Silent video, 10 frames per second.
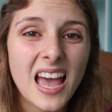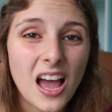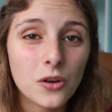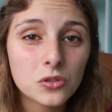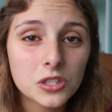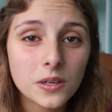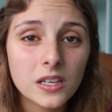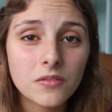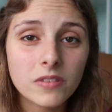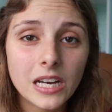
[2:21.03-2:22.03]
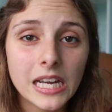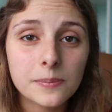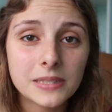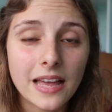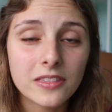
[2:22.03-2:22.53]
and also it can really
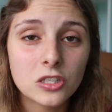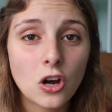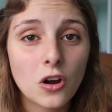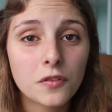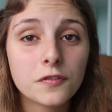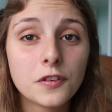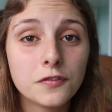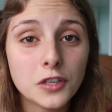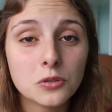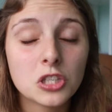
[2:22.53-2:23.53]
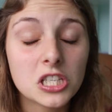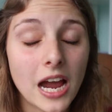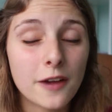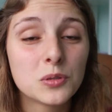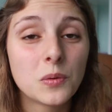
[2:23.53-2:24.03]
upset the dog for future
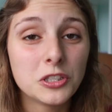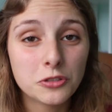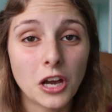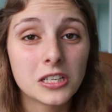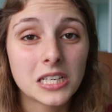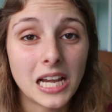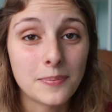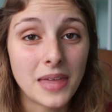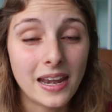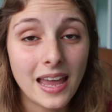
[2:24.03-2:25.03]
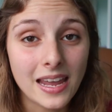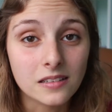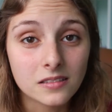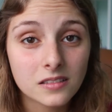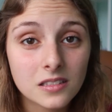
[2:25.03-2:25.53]
times when you go to clip their
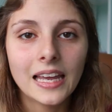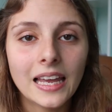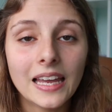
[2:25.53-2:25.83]
nails.